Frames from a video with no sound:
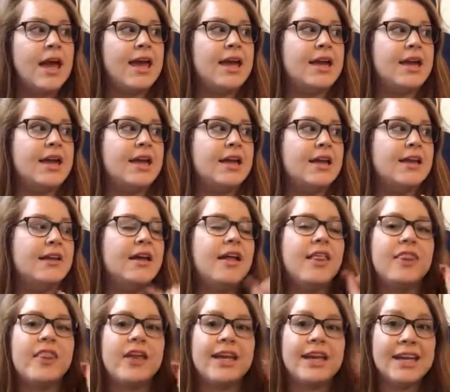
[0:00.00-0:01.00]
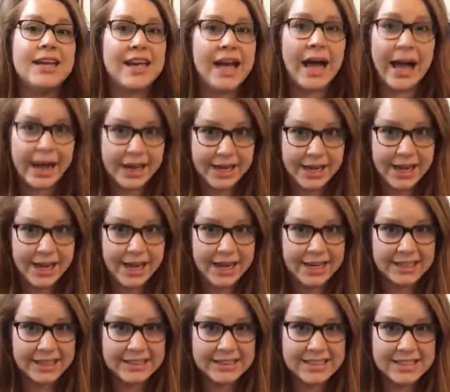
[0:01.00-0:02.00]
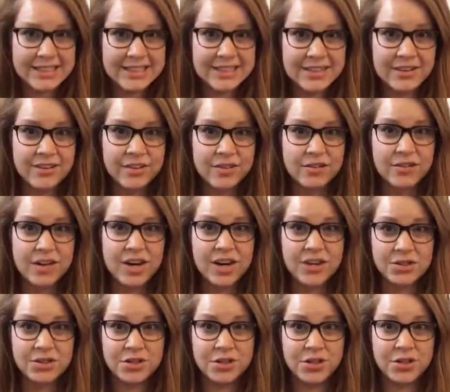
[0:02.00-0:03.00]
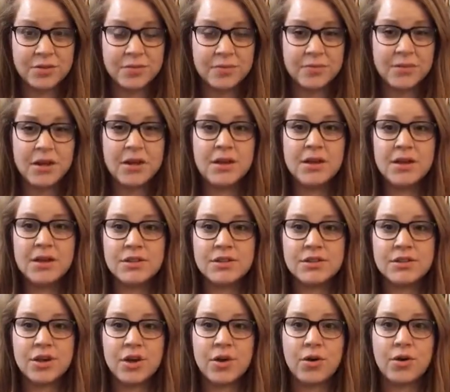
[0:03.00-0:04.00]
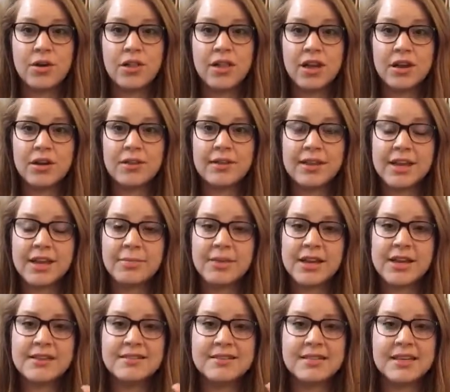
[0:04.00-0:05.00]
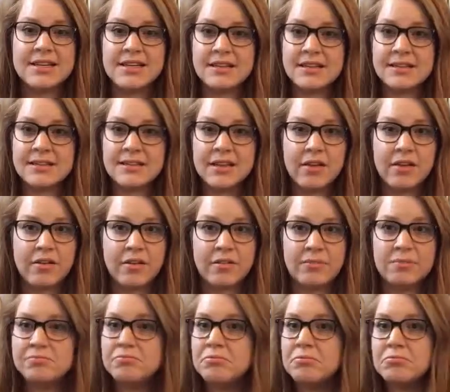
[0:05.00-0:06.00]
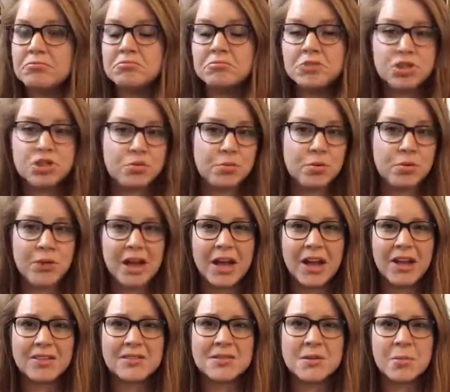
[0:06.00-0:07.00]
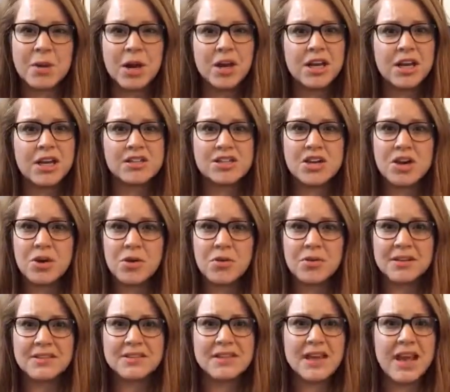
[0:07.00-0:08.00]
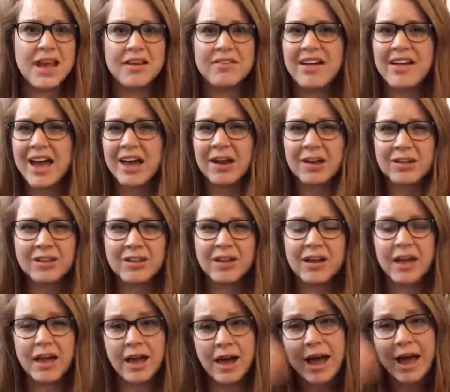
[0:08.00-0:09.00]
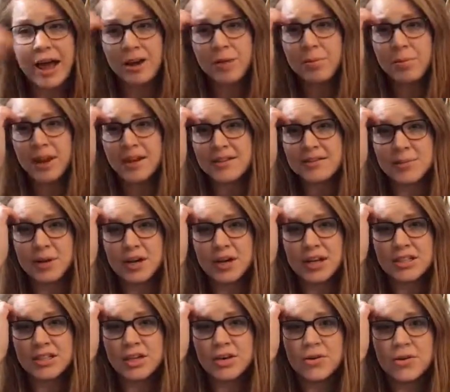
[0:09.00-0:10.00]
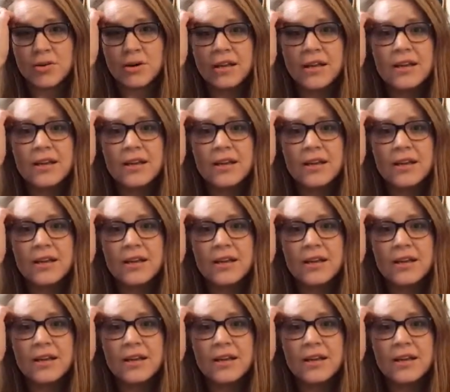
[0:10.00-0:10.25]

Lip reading: and the Nadia. Those are our 2. So Clara Lynn, because it doesn't sell super well, it's a market tote. It's kind of a higher price market tote.